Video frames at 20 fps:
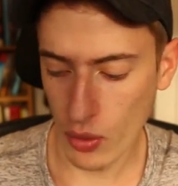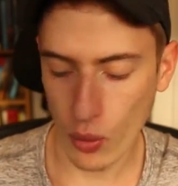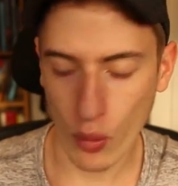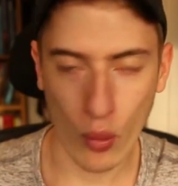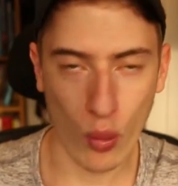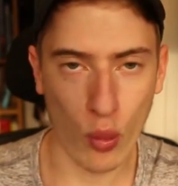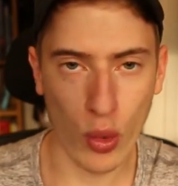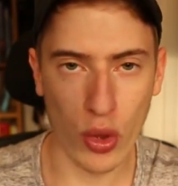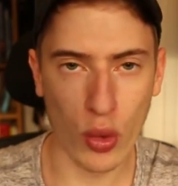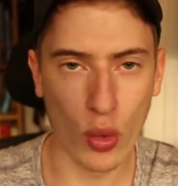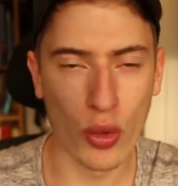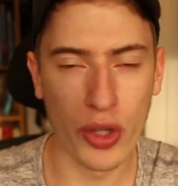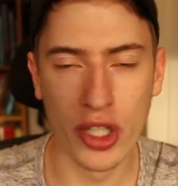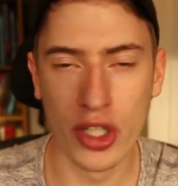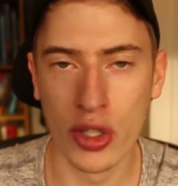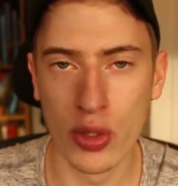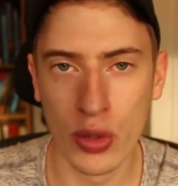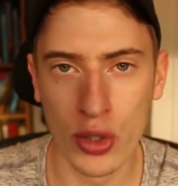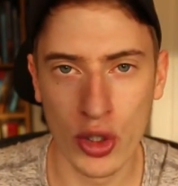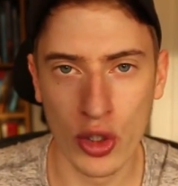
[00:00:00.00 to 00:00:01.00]
with all
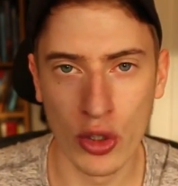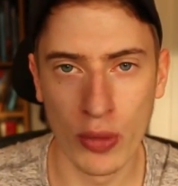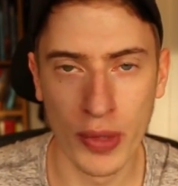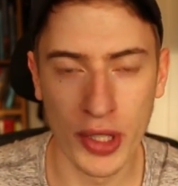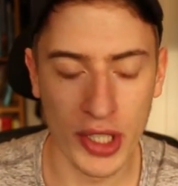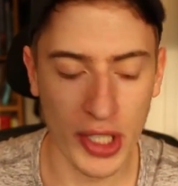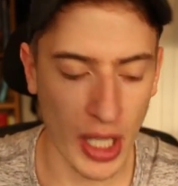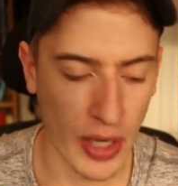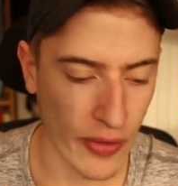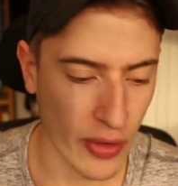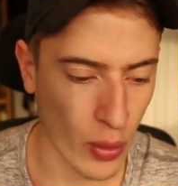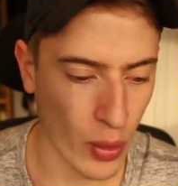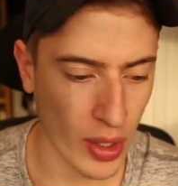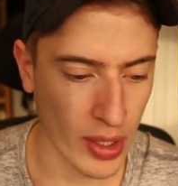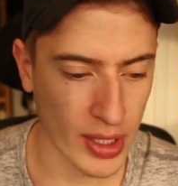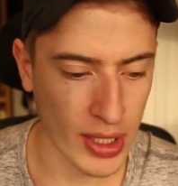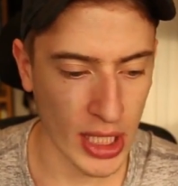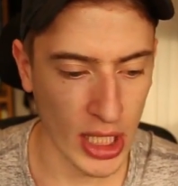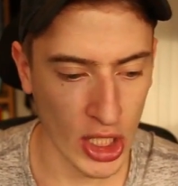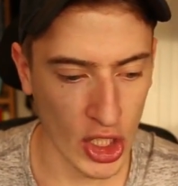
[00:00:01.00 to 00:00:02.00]
these YouTubers and
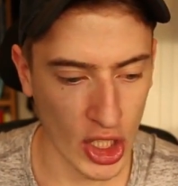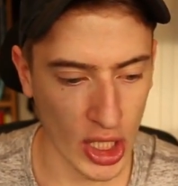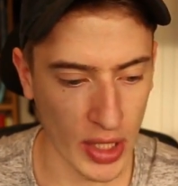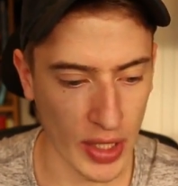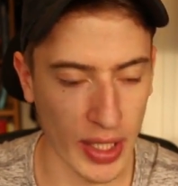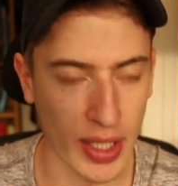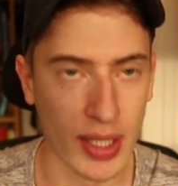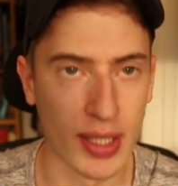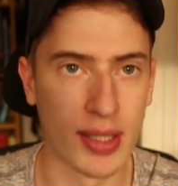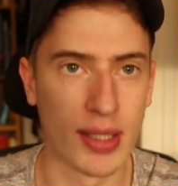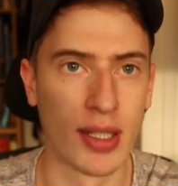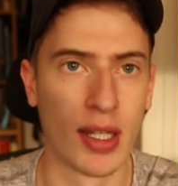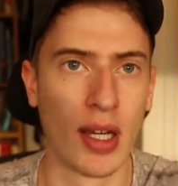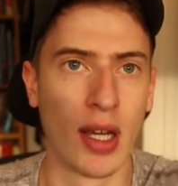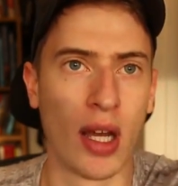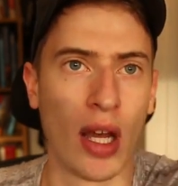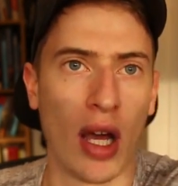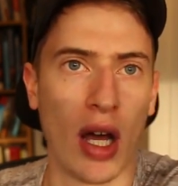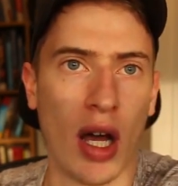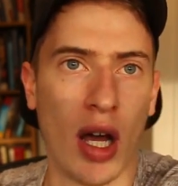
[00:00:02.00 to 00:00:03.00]
everyone teaching this,
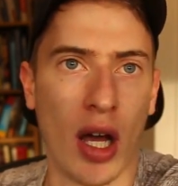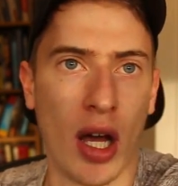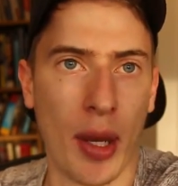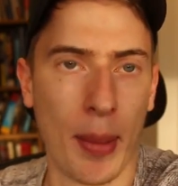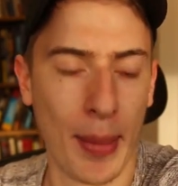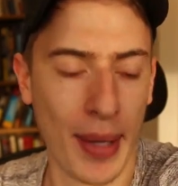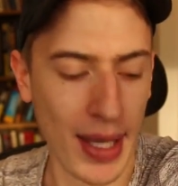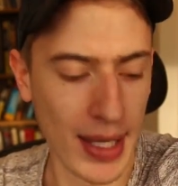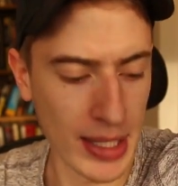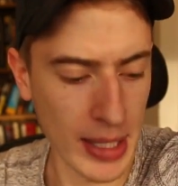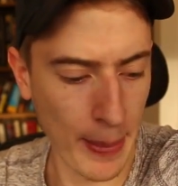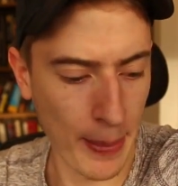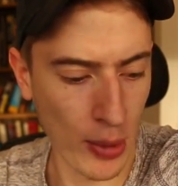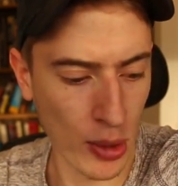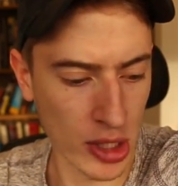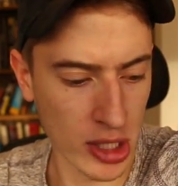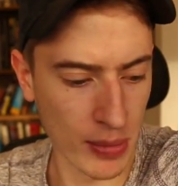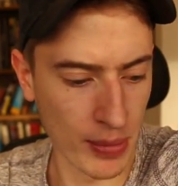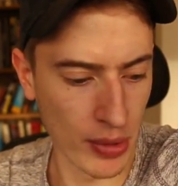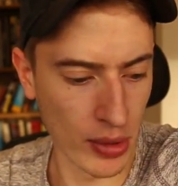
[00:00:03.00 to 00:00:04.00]
um, is it
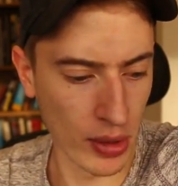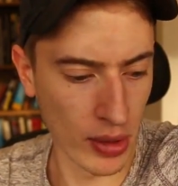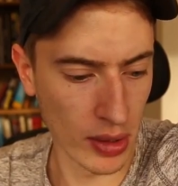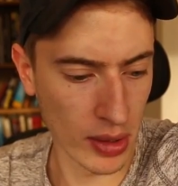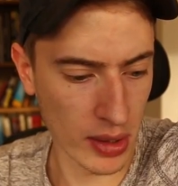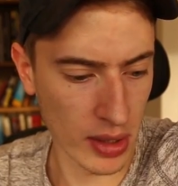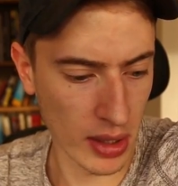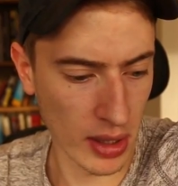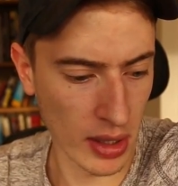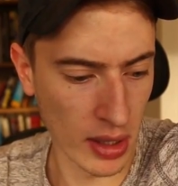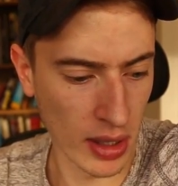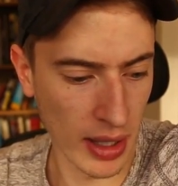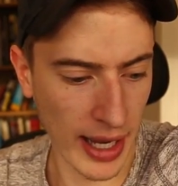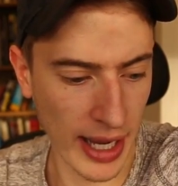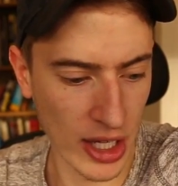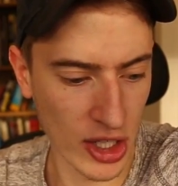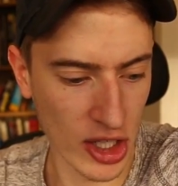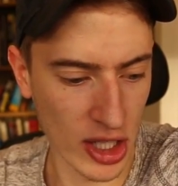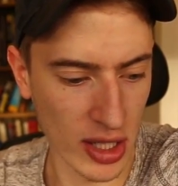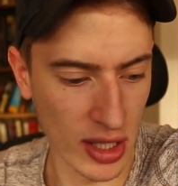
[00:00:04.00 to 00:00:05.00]
possible to
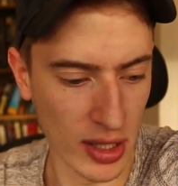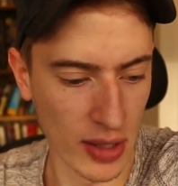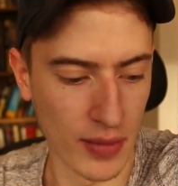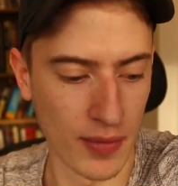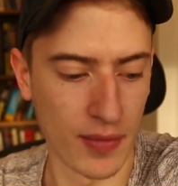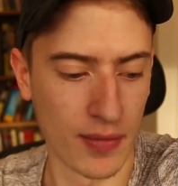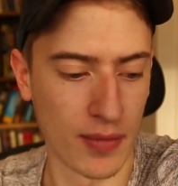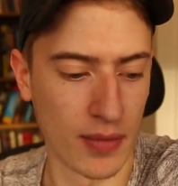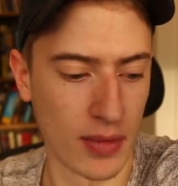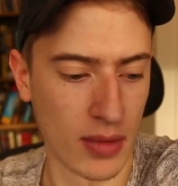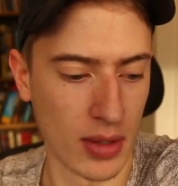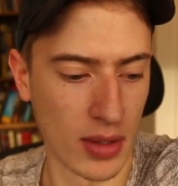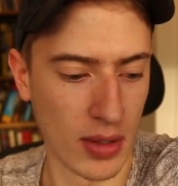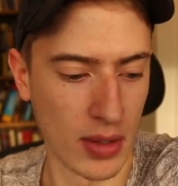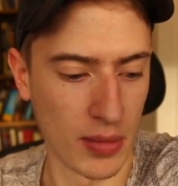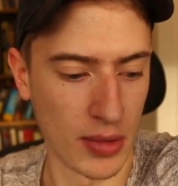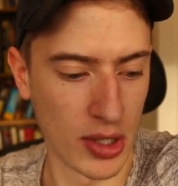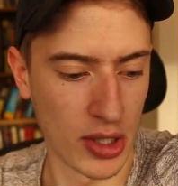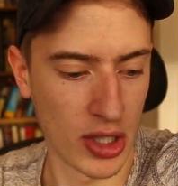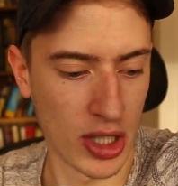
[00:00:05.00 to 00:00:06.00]
actually, uh,
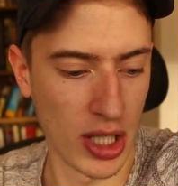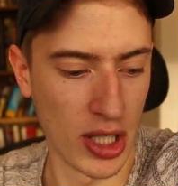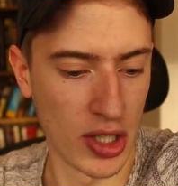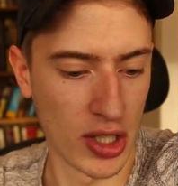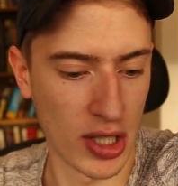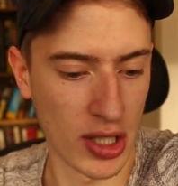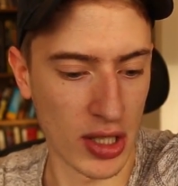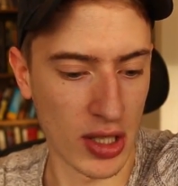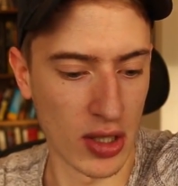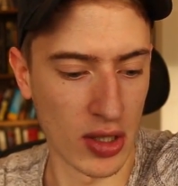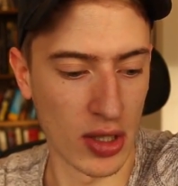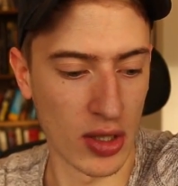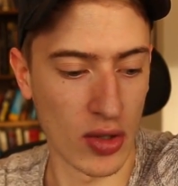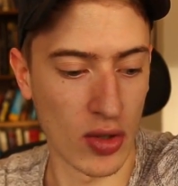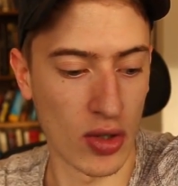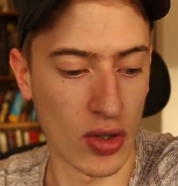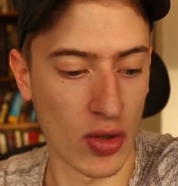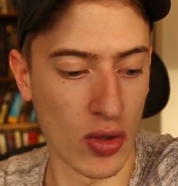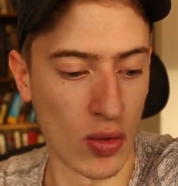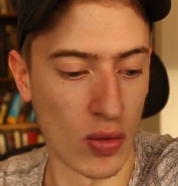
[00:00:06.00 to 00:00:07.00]
let me just change this because it
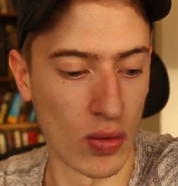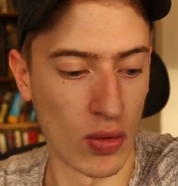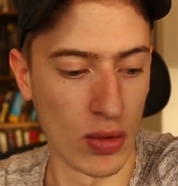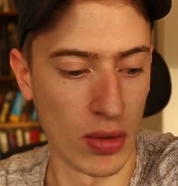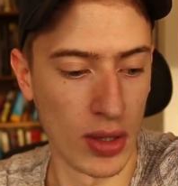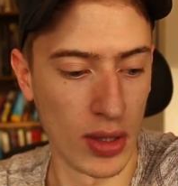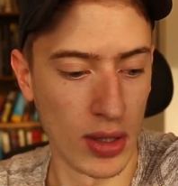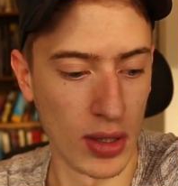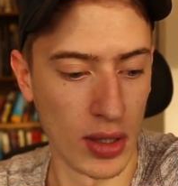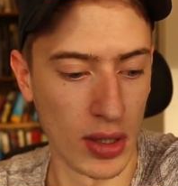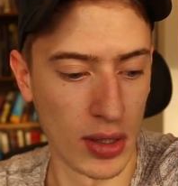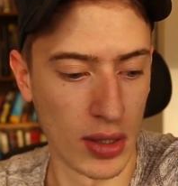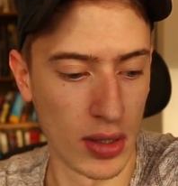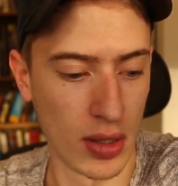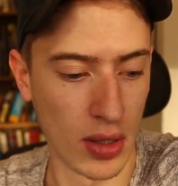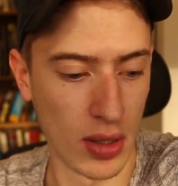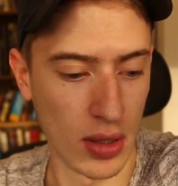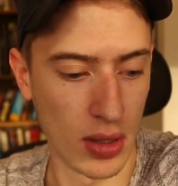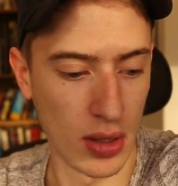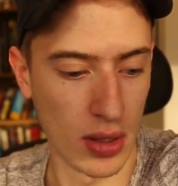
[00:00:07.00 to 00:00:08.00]
just got really
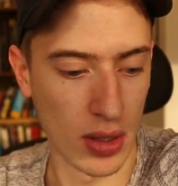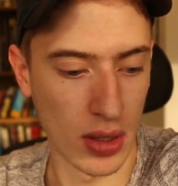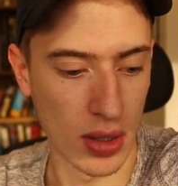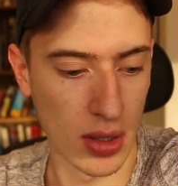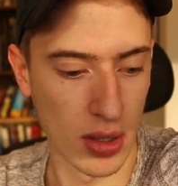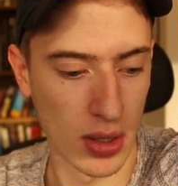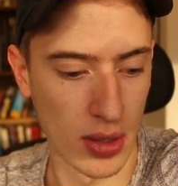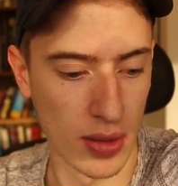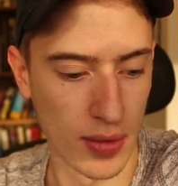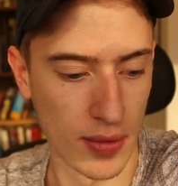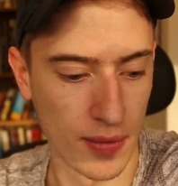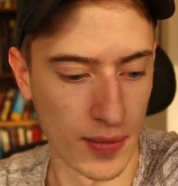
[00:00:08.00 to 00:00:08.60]
dark